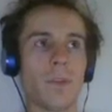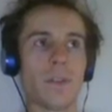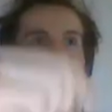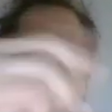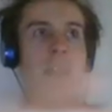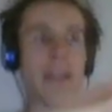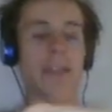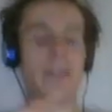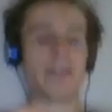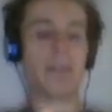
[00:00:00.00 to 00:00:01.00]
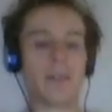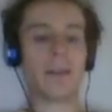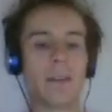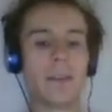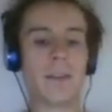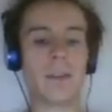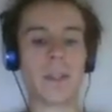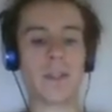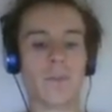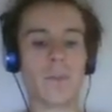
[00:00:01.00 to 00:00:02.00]
say is the
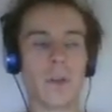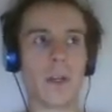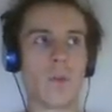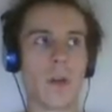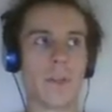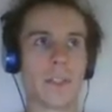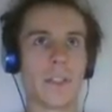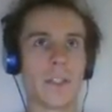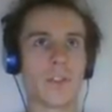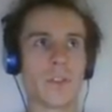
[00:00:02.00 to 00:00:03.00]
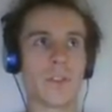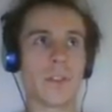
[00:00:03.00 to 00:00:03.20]
limit for acquiring signatures.